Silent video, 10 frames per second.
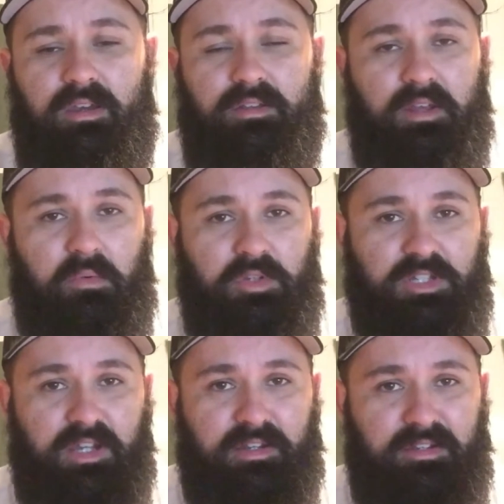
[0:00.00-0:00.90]
and I wish
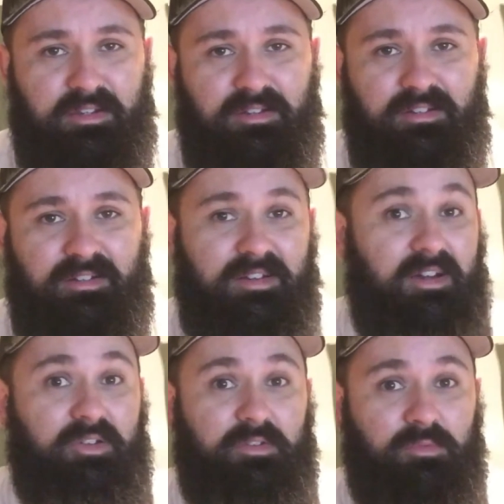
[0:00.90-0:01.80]
I could do.
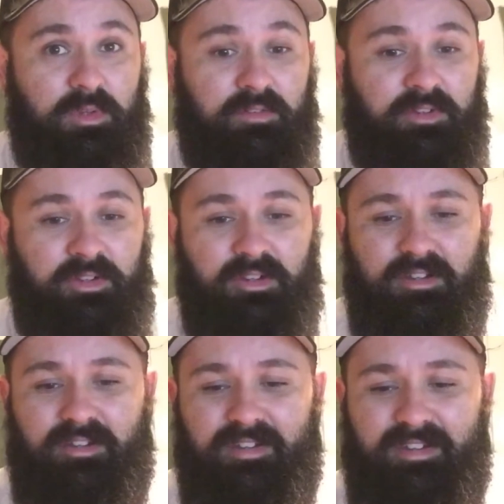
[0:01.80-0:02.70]
I'll never be able to do it.